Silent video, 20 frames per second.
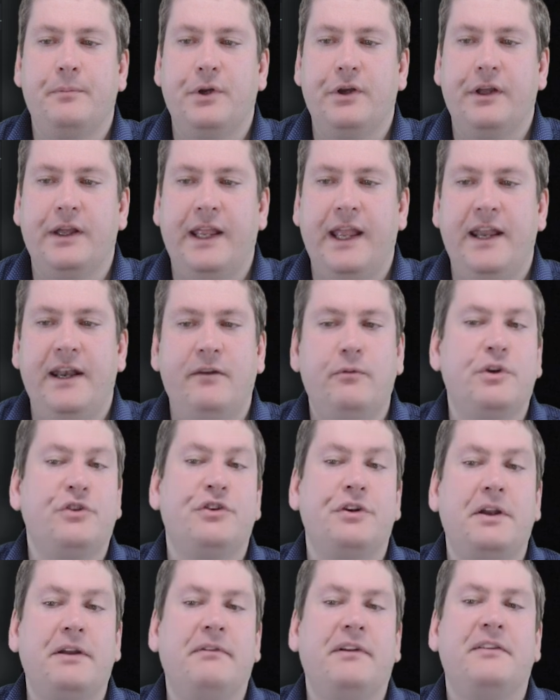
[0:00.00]
the book again, which
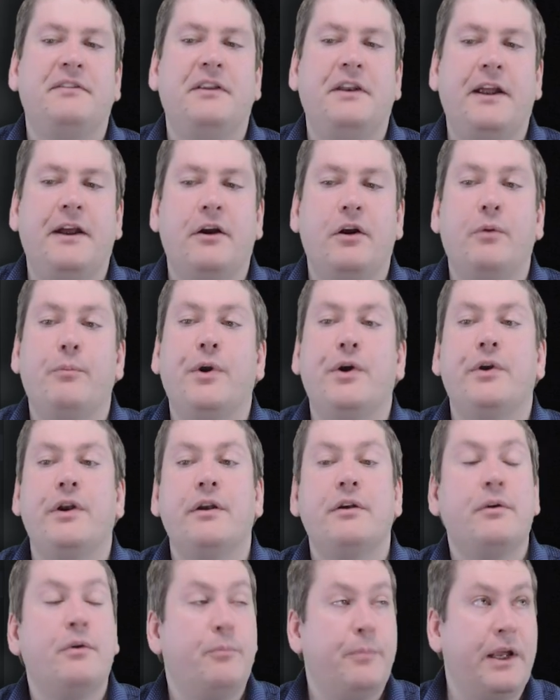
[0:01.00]
should give us an error about
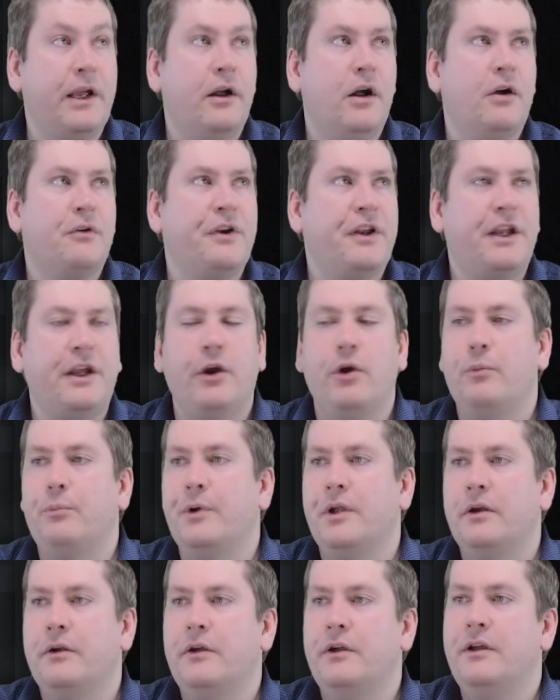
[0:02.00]
it being already
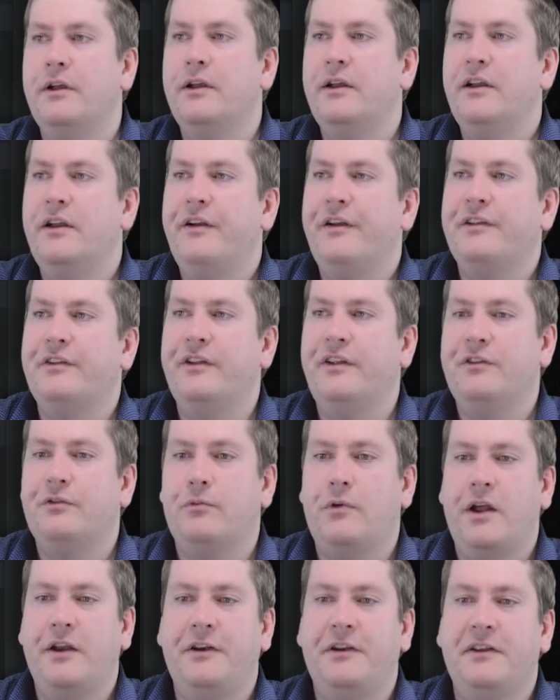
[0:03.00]
open. So let's
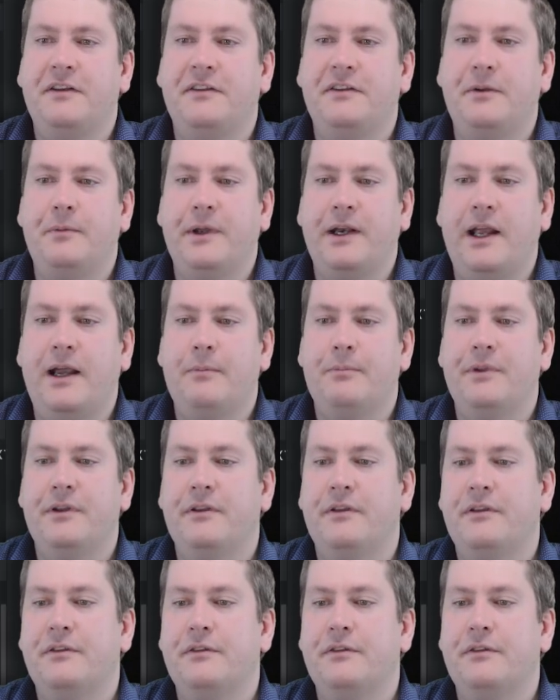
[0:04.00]
run and see what happens.